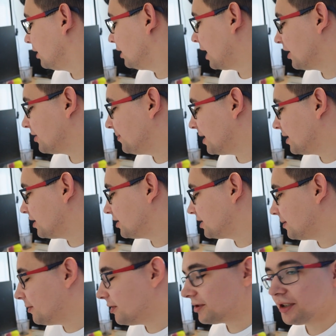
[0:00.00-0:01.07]
Raspbian
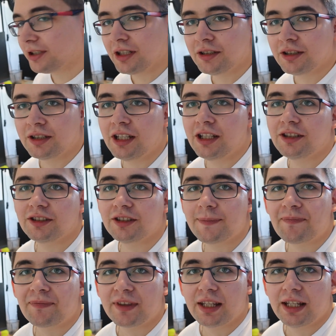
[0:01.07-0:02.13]
distribution on this
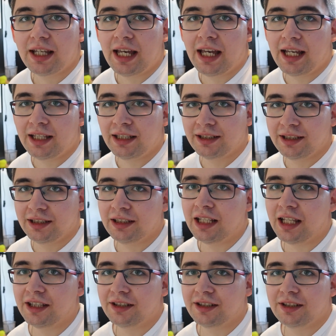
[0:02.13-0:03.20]
and
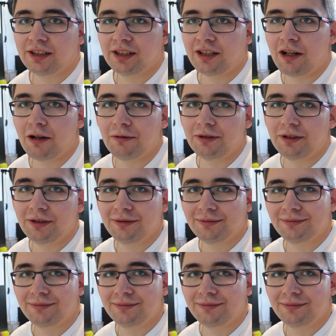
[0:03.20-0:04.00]
let's code.